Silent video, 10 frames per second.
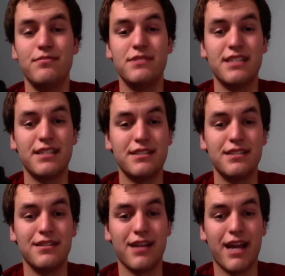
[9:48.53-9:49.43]
Test it
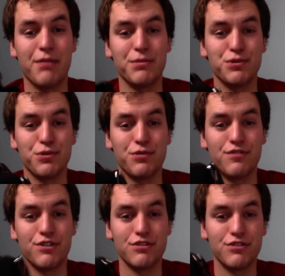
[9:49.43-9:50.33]
in the camera store
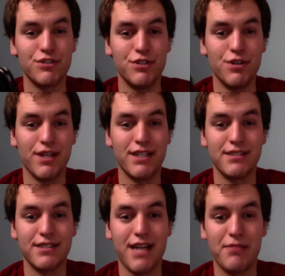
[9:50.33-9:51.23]
first, so you know that
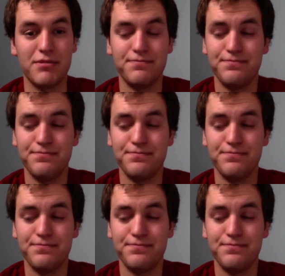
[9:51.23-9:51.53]
doesn't happen.